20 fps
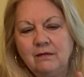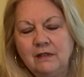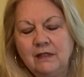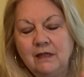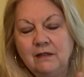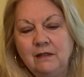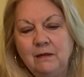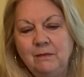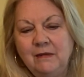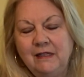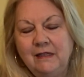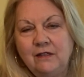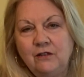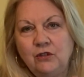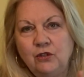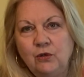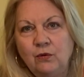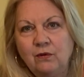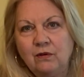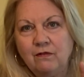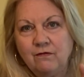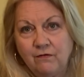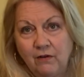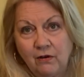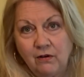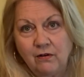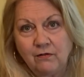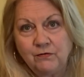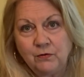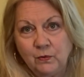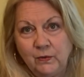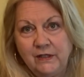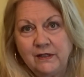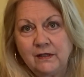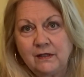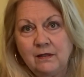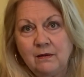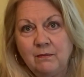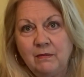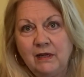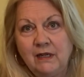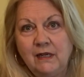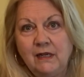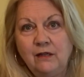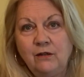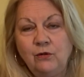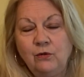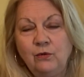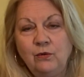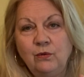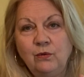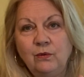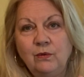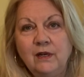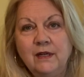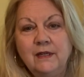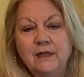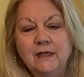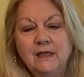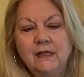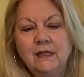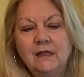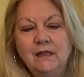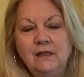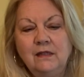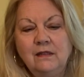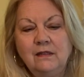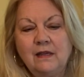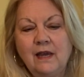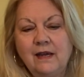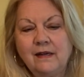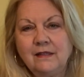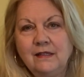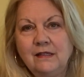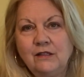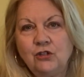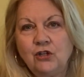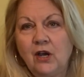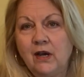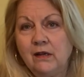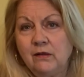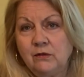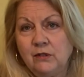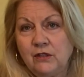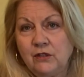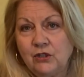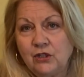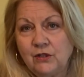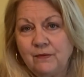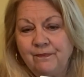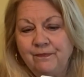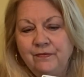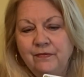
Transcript: telling me that you are involved with somebody who is acting childish